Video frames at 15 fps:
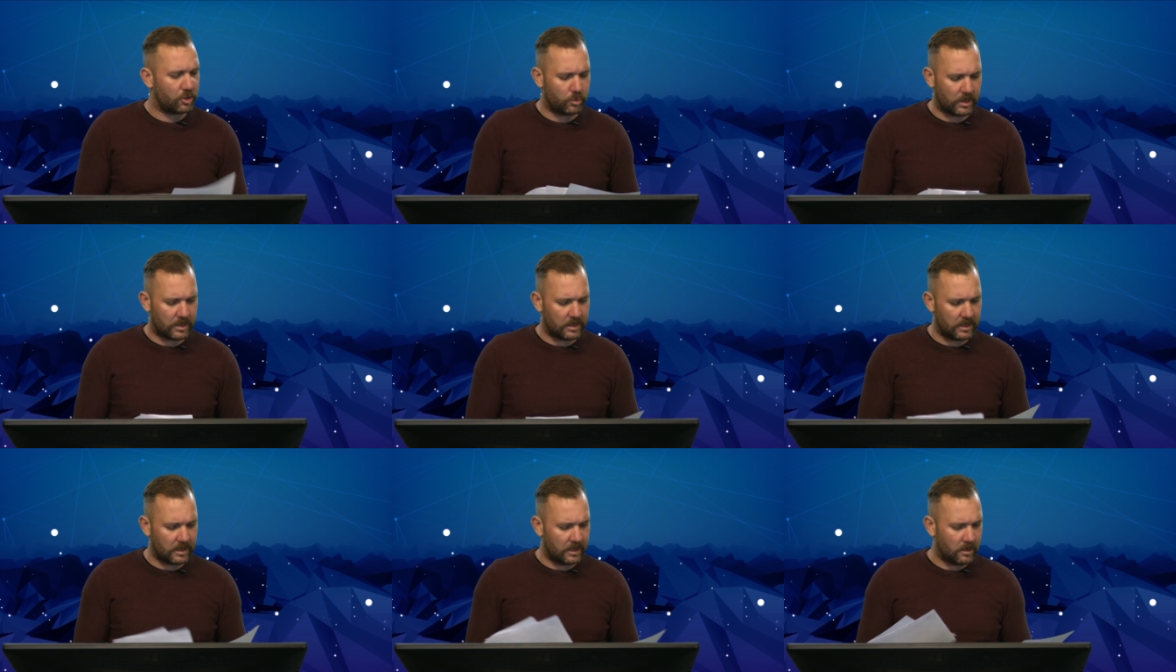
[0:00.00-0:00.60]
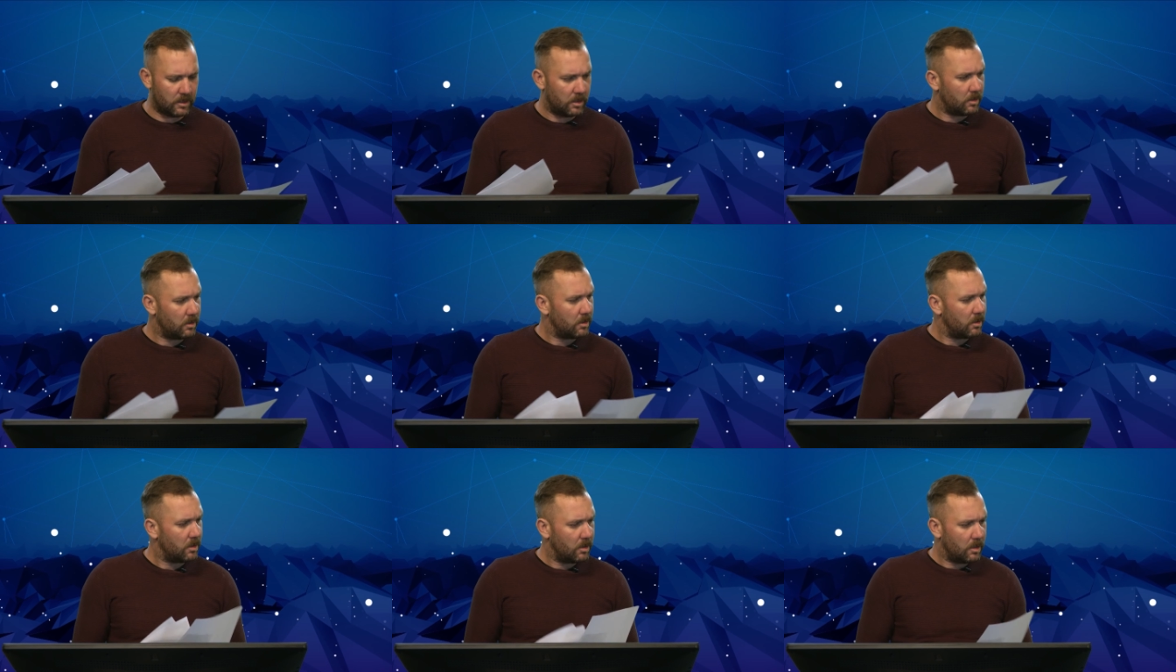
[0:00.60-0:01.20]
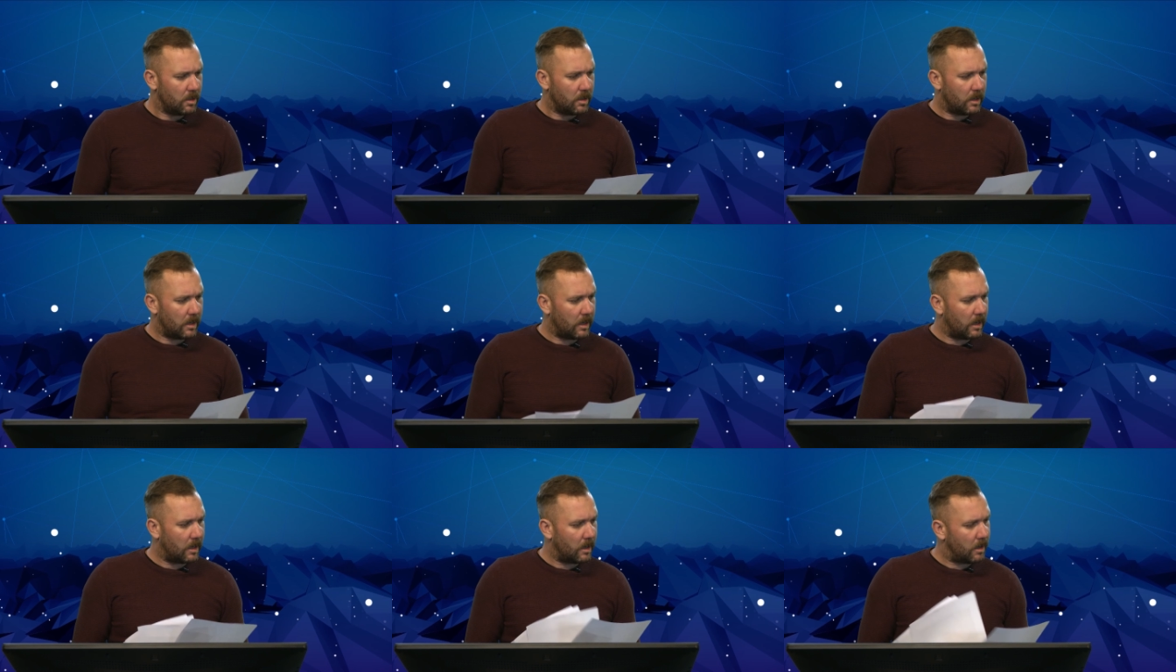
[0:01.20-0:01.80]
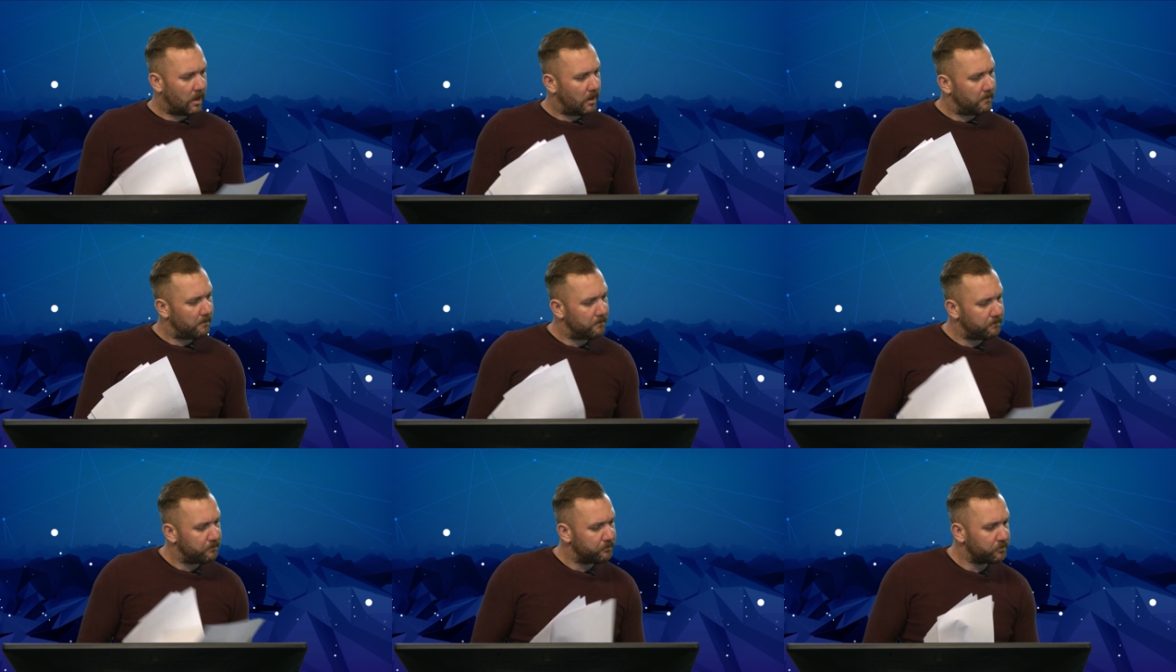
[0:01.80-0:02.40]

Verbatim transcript: quickly. Um,